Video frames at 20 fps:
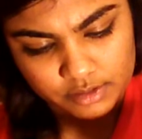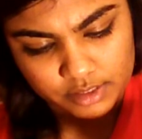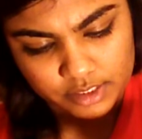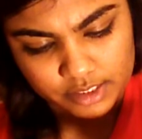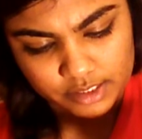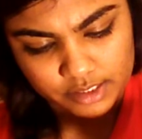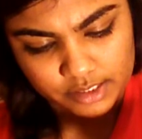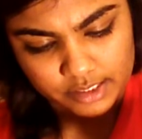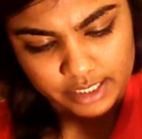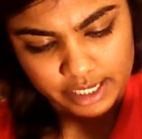
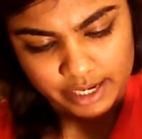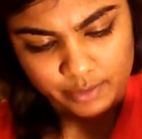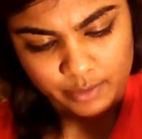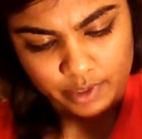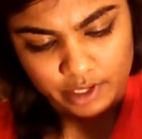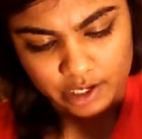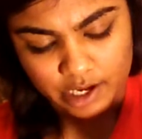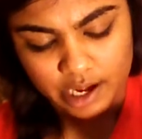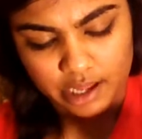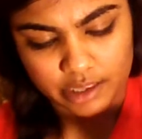doesn't say
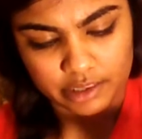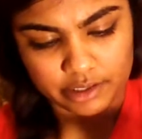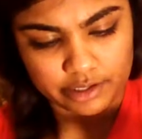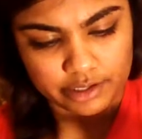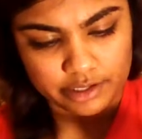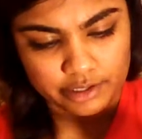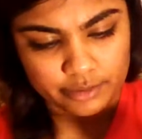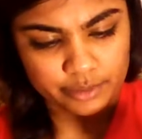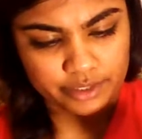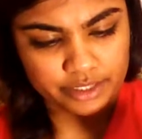what
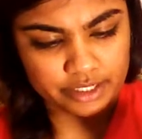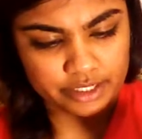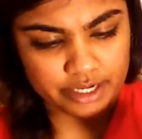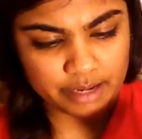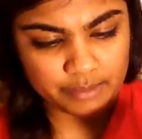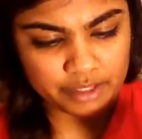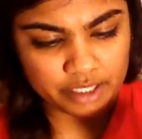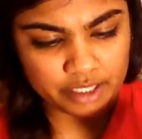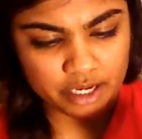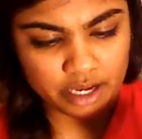color or what the
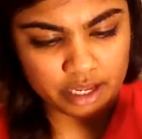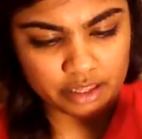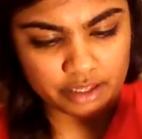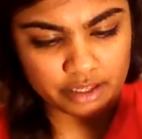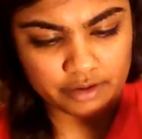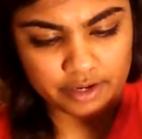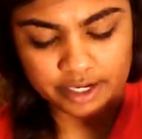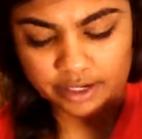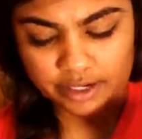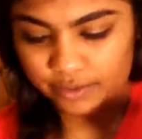name of the
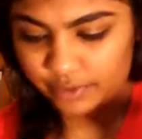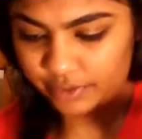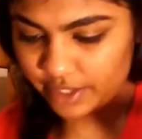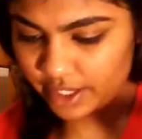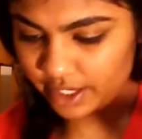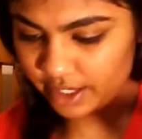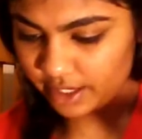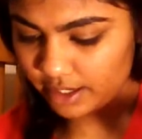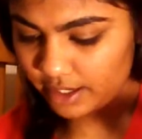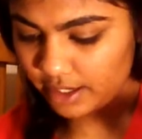color, I don't
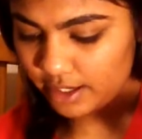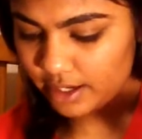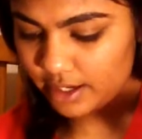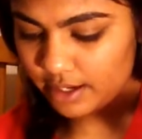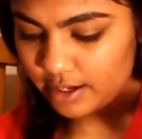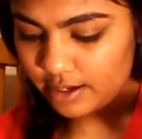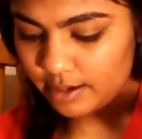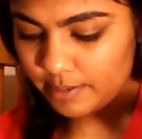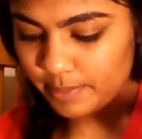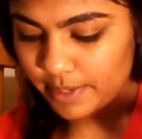think,
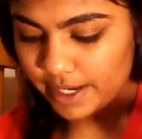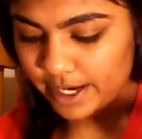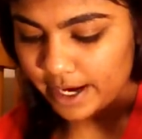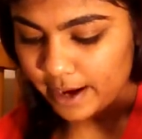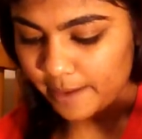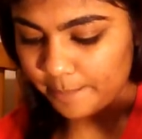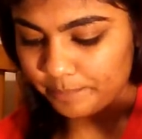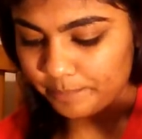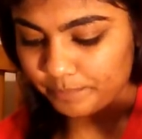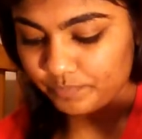but
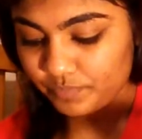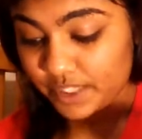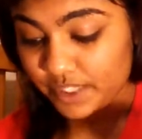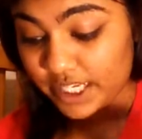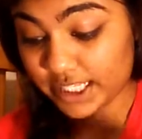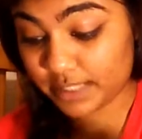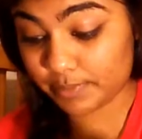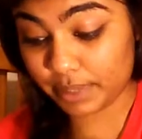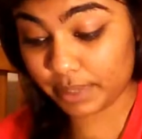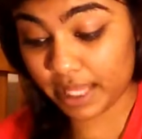
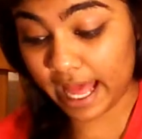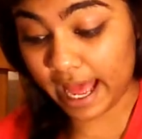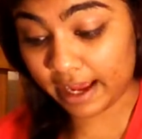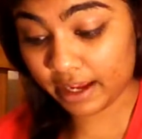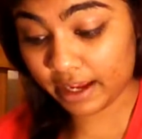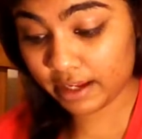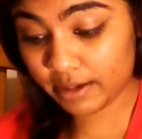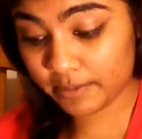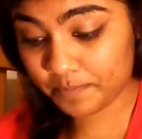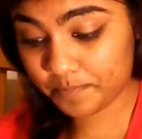it's
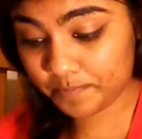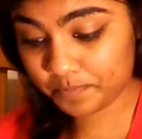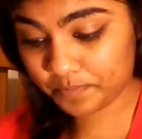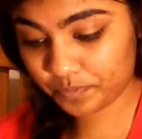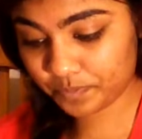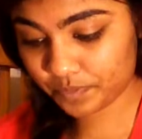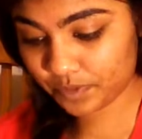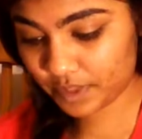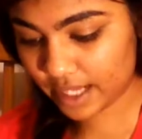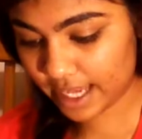black,
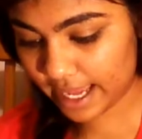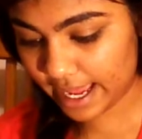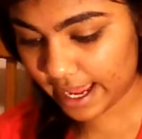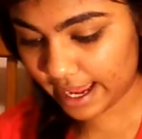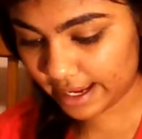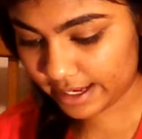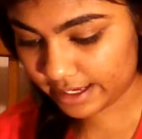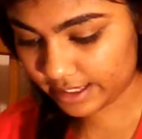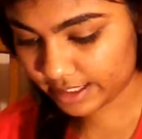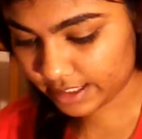
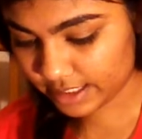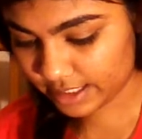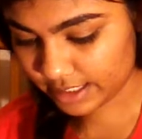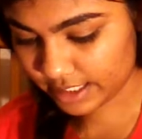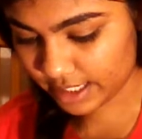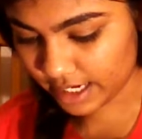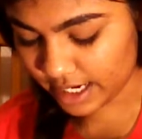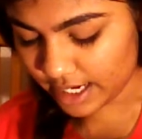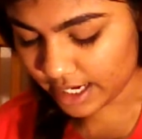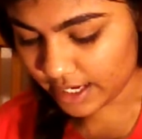and
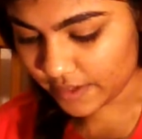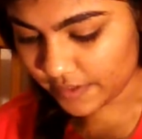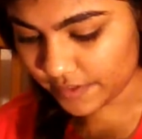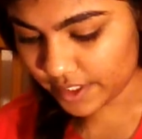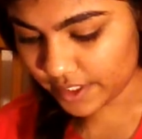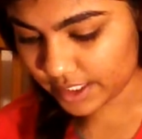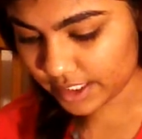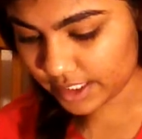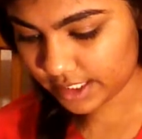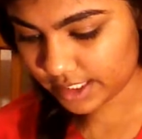
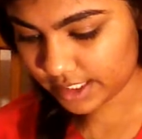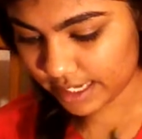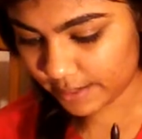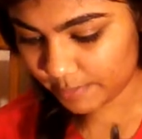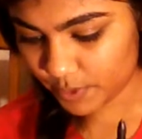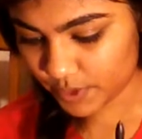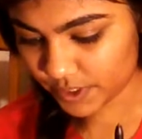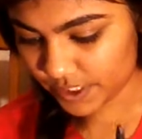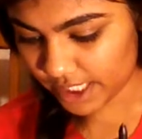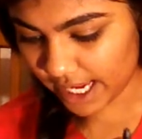this
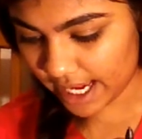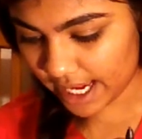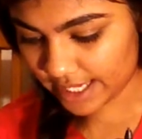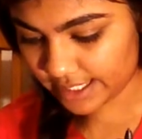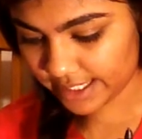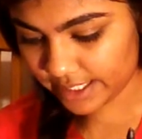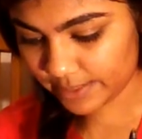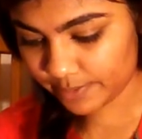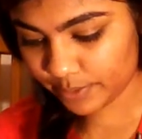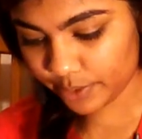sample size
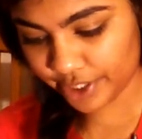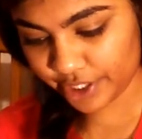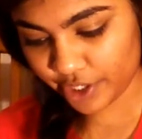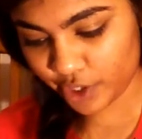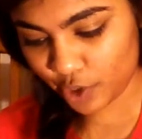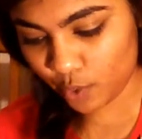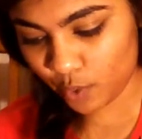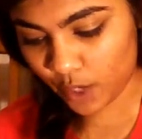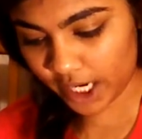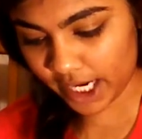is
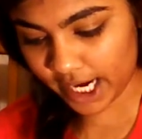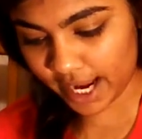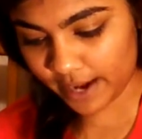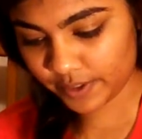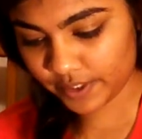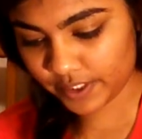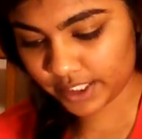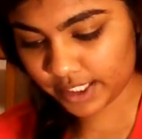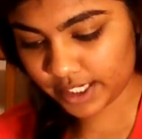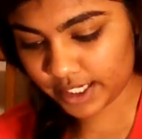0.01
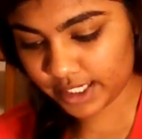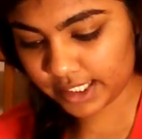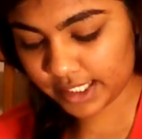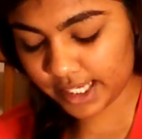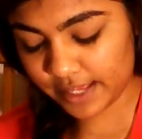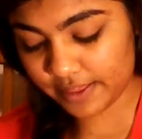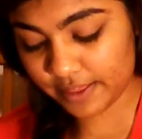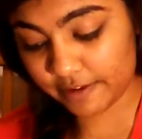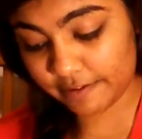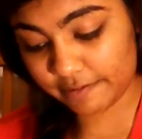
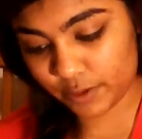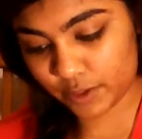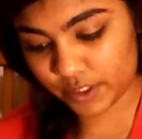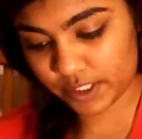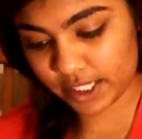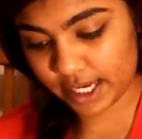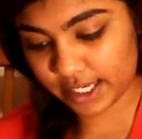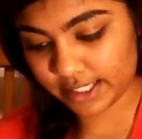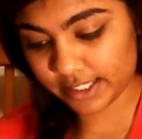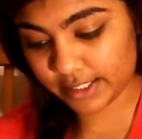ounces and the full
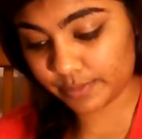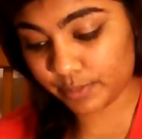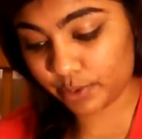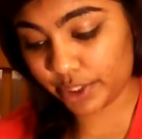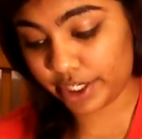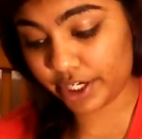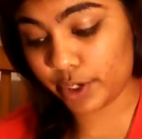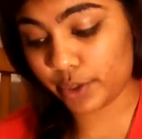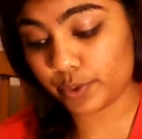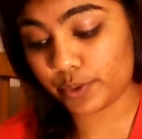size is
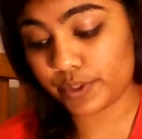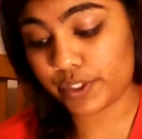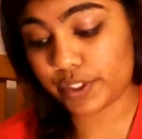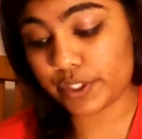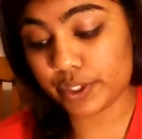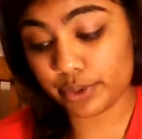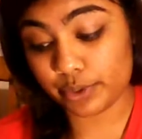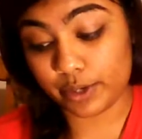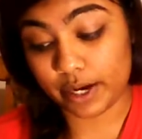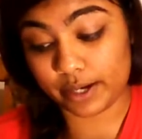
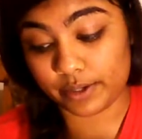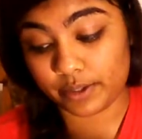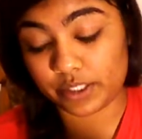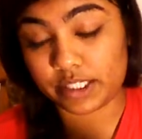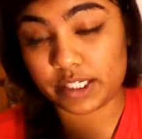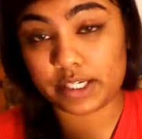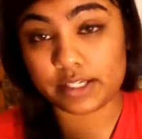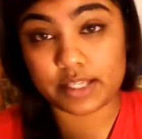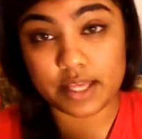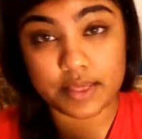0.02
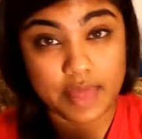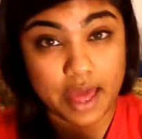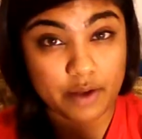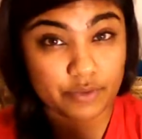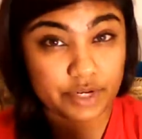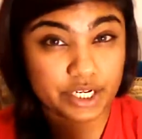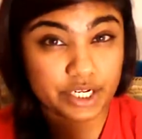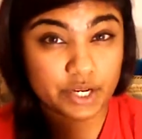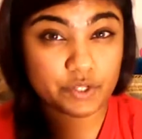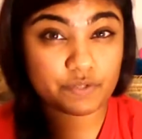ounces, and that
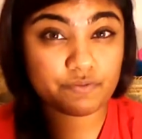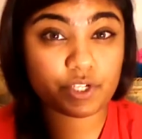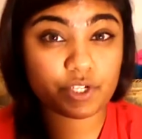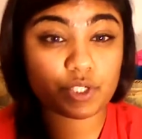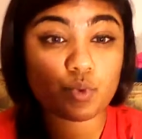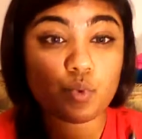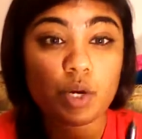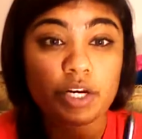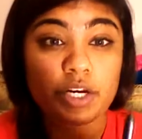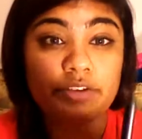retails for
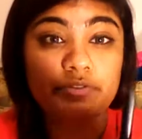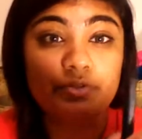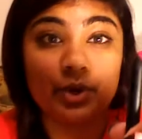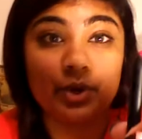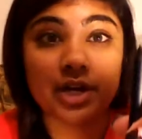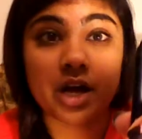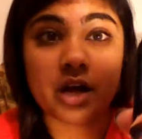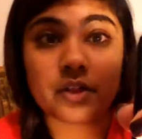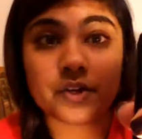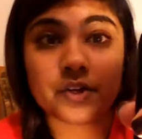
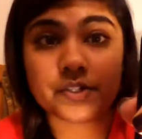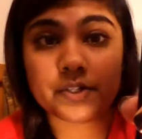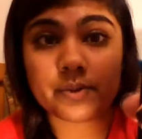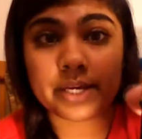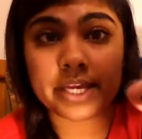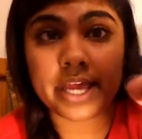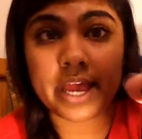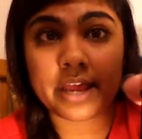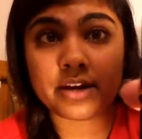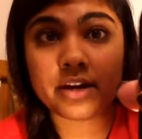$24. So
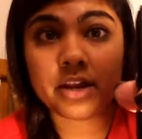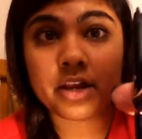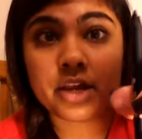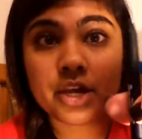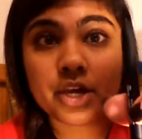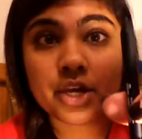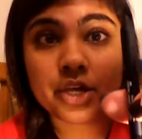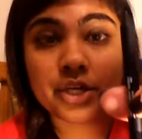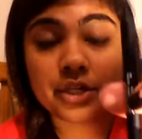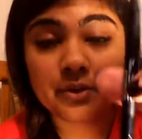again,
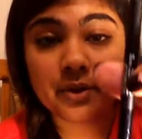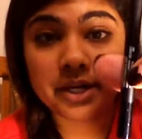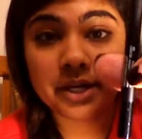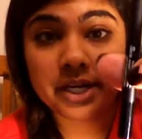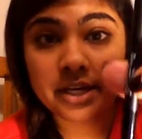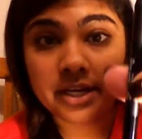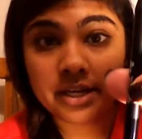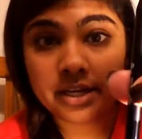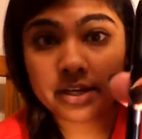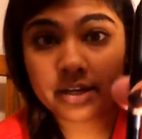you are
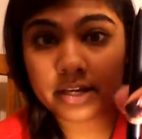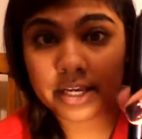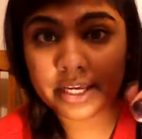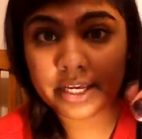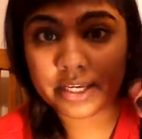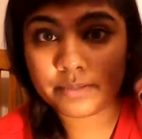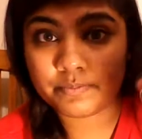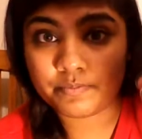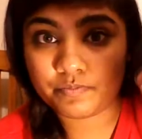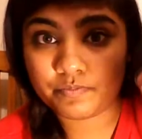getting
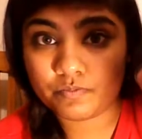a